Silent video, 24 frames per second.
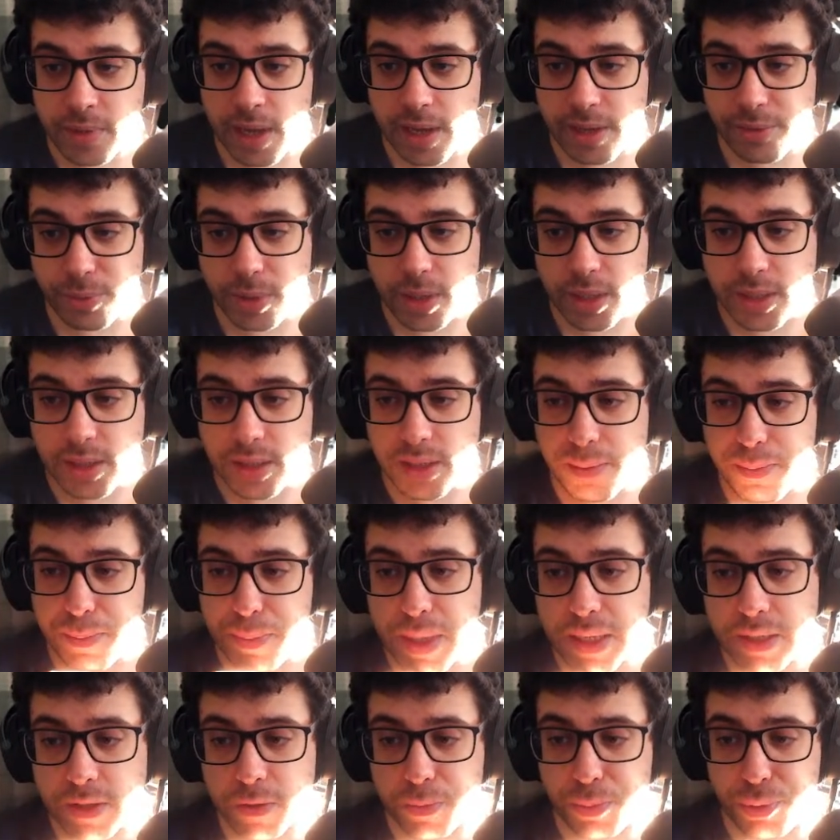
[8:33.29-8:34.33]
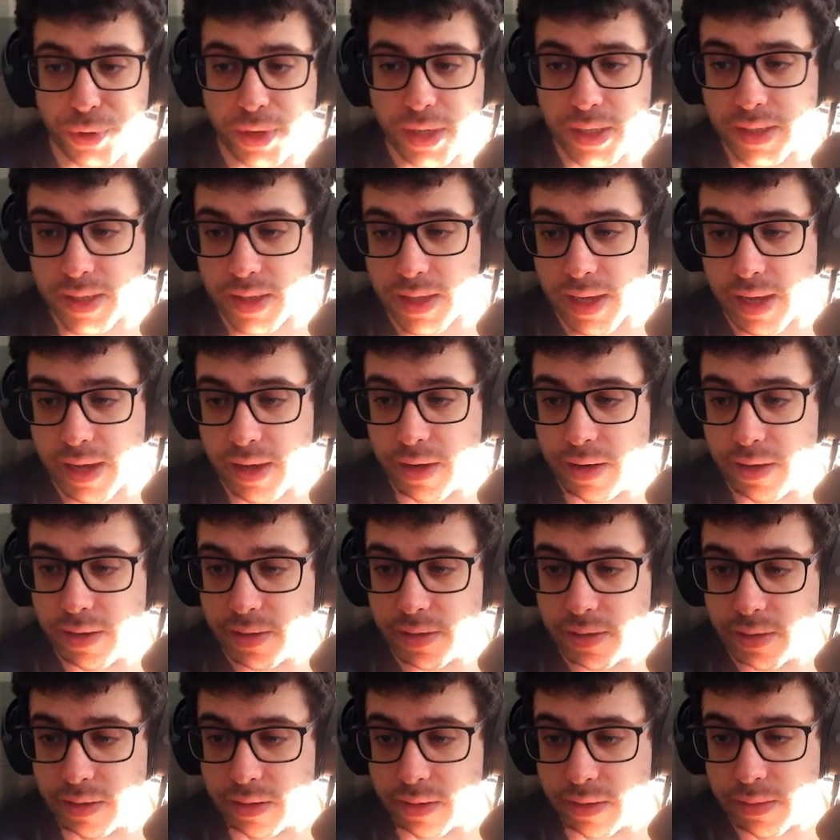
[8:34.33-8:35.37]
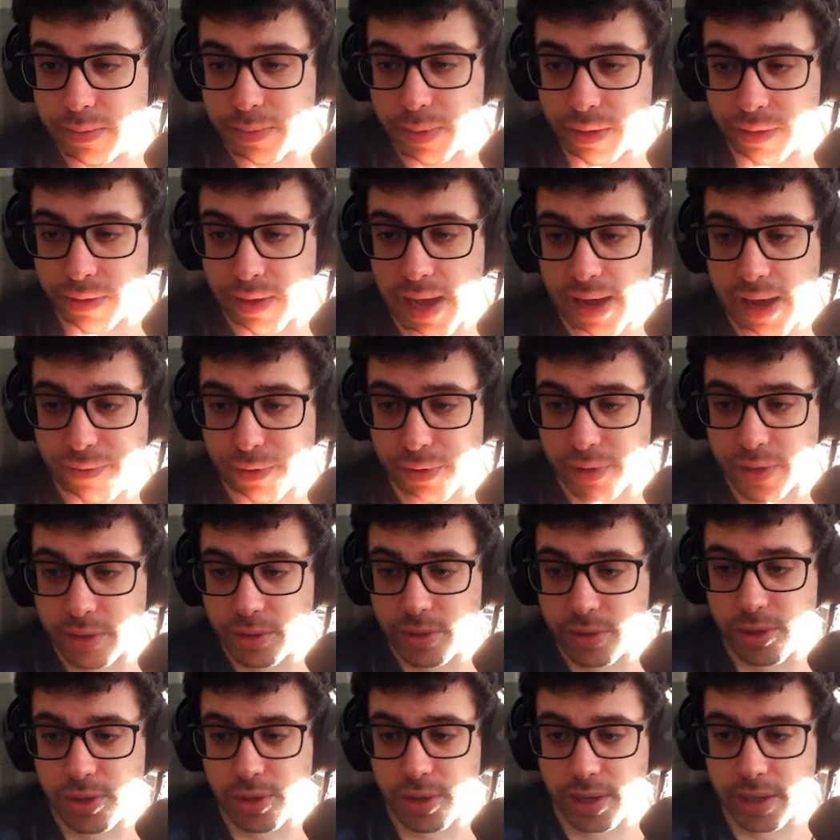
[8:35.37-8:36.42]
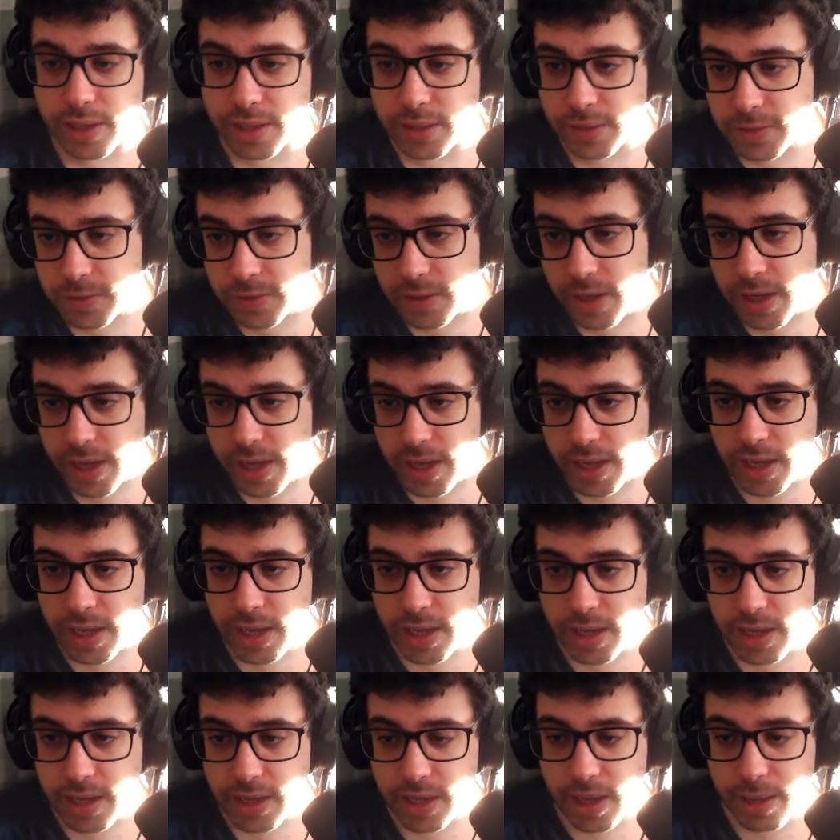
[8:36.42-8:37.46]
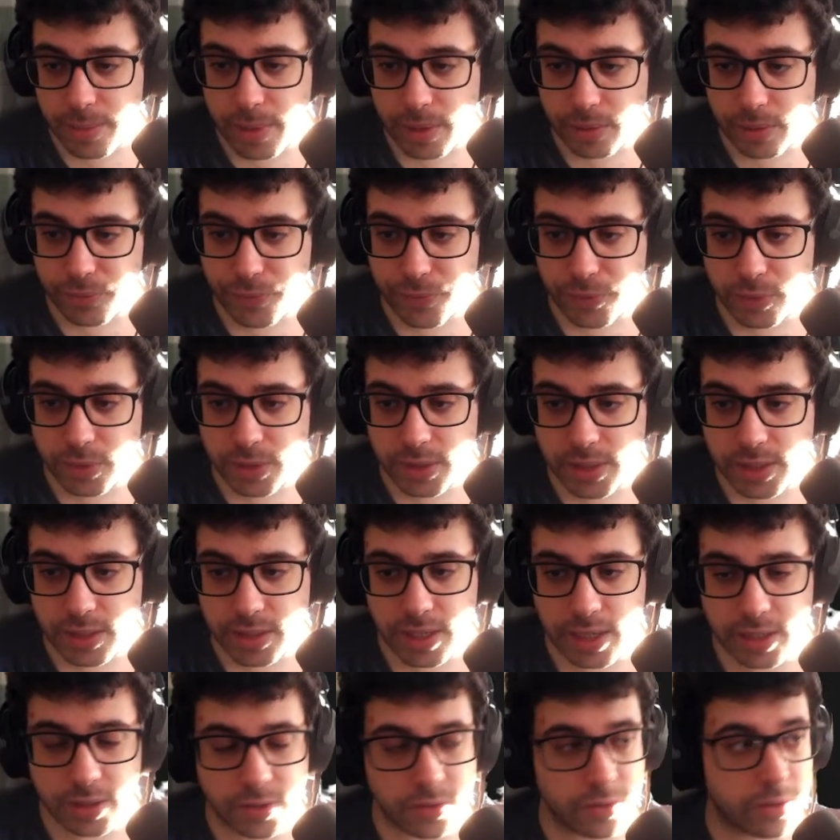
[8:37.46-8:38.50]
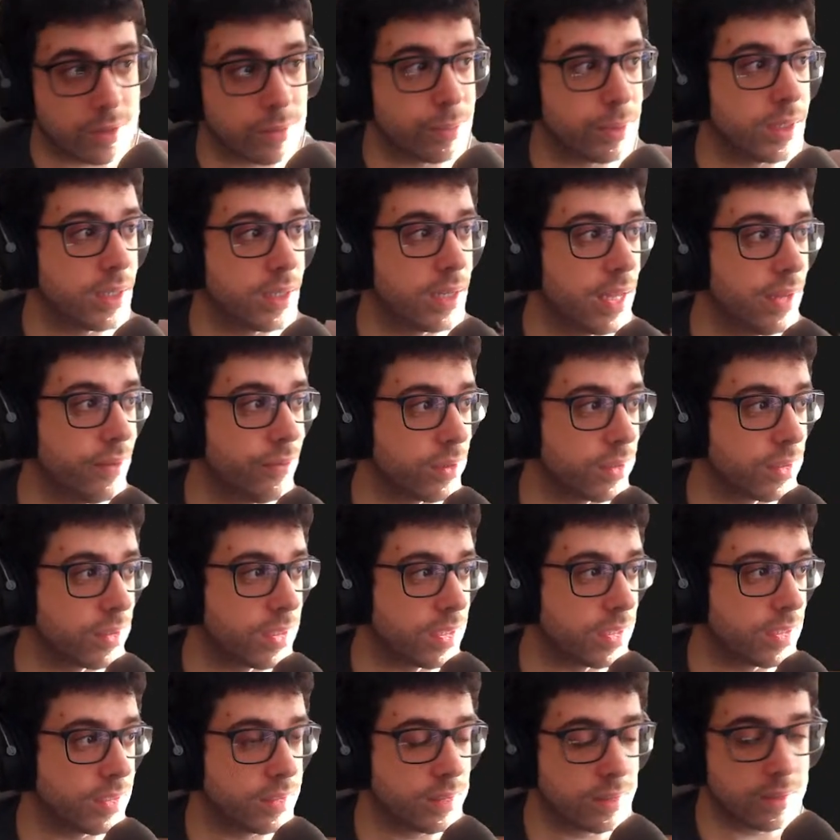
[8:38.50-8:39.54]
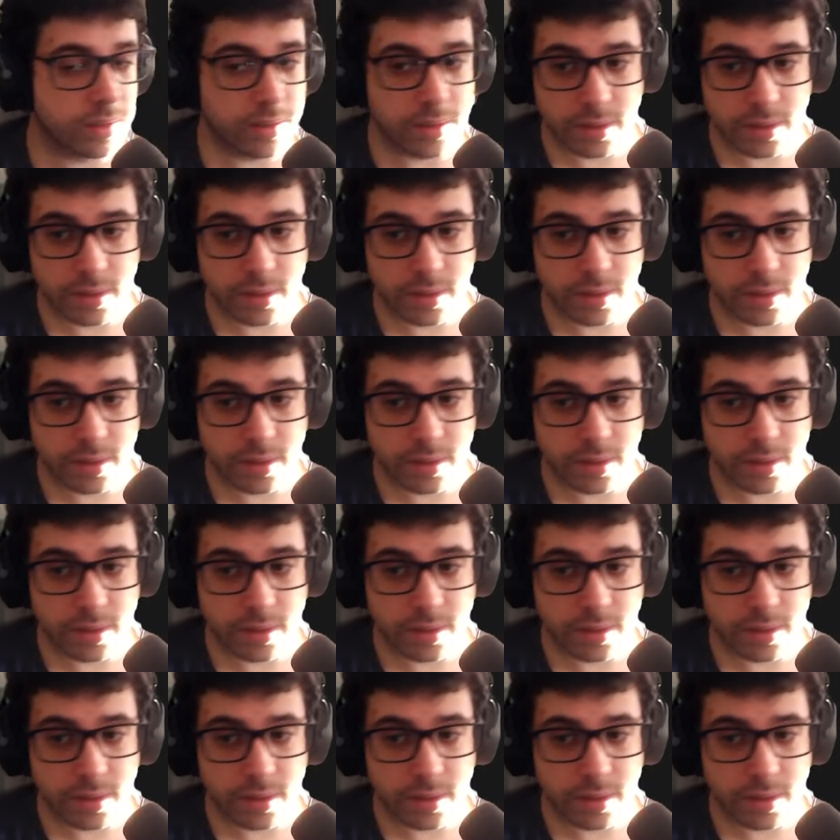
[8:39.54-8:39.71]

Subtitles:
I really did a big sprint there. But on average, I could say, yeah, about 14 days to complete everything.